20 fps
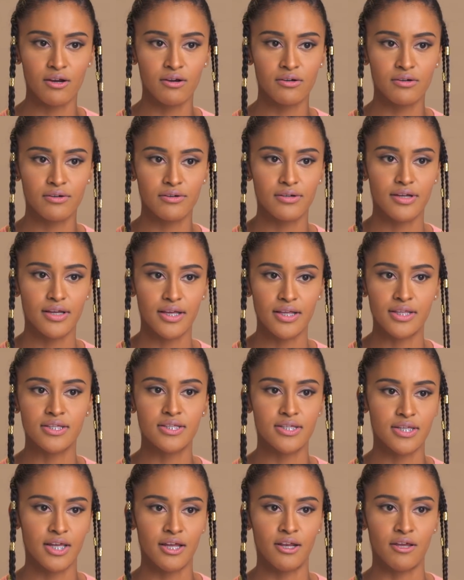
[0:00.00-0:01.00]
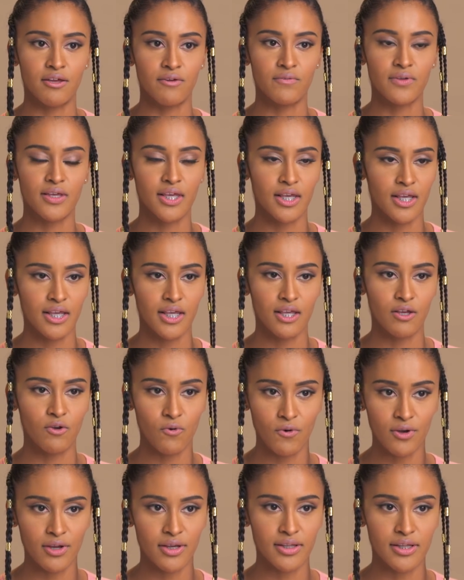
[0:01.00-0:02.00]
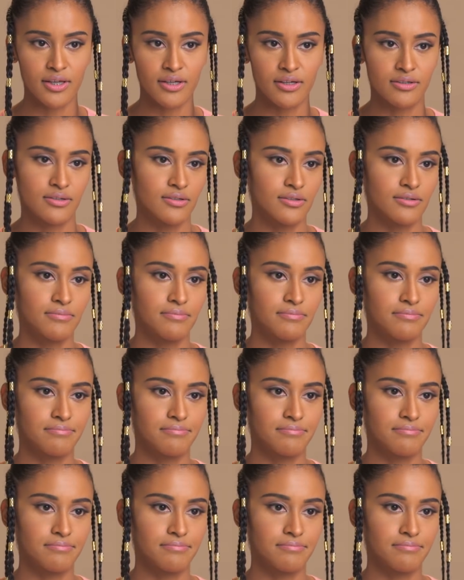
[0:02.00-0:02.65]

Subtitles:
hair instead of kinky, coily.